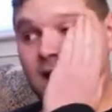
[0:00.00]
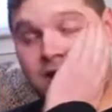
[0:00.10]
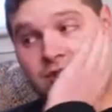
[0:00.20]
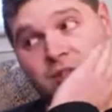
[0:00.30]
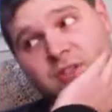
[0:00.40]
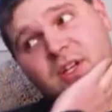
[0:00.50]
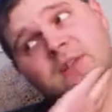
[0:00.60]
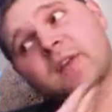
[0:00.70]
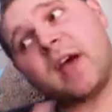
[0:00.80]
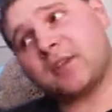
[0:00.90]
it shares
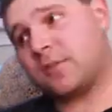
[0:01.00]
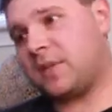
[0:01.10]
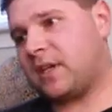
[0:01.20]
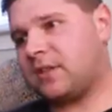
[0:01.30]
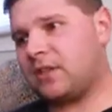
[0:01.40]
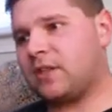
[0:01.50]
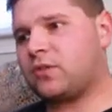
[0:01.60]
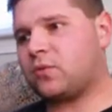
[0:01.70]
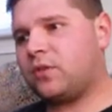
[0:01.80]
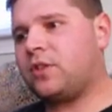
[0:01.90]
that factor because
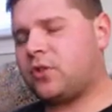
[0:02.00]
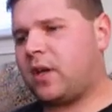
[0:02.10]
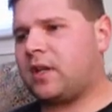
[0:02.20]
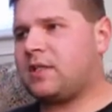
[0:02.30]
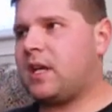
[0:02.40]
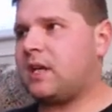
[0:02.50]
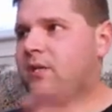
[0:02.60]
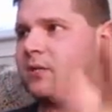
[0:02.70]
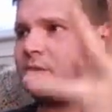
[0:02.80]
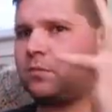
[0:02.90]
it's really trying to
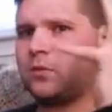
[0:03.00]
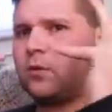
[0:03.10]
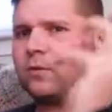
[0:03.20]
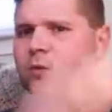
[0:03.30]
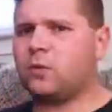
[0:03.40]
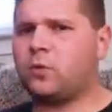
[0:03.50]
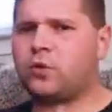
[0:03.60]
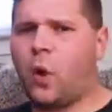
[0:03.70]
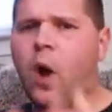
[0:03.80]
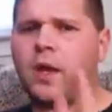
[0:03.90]
take those beautiful
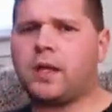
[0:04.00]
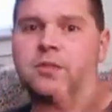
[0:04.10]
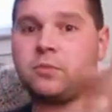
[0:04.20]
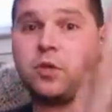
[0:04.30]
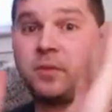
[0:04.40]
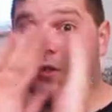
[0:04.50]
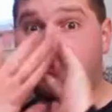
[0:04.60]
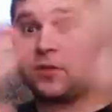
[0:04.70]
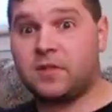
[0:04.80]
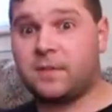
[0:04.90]
drawings and put them in a
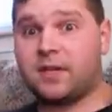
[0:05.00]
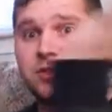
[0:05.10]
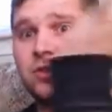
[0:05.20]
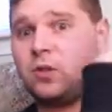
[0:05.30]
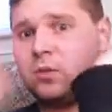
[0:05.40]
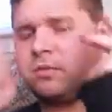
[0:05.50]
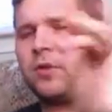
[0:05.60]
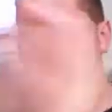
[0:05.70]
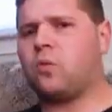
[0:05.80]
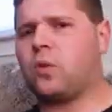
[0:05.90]
three-dimensional,
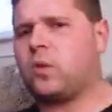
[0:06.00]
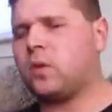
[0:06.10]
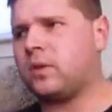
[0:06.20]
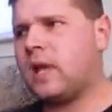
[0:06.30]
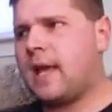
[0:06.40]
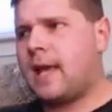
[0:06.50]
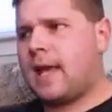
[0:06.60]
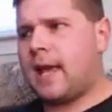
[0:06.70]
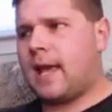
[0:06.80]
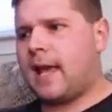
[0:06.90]
world.
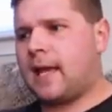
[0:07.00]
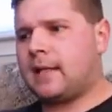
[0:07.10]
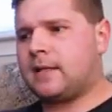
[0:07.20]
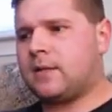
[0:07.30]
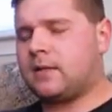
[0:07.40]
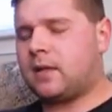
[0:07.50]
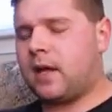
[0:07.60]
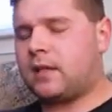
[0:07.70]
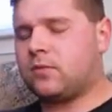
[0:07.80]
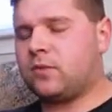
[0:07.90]
And
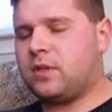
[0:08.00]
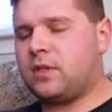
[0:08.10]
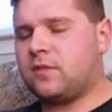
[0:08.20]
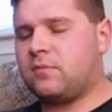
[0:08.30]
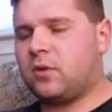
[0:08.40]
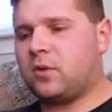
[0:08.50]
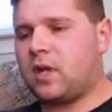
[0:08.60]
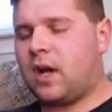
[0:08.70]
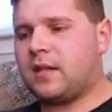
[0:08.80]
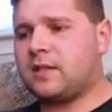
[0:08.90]
I can really give Bill
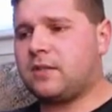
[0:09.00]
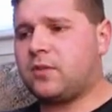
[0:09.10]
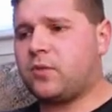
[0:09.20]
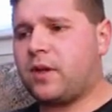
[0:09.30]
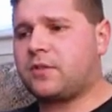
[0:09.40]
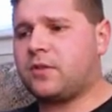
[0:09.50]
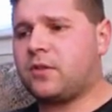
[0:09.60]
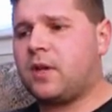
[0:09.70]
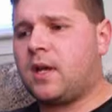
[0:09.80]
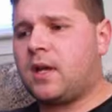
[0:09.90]
Condon, the
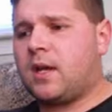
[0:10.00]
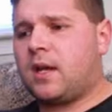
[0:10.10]
director,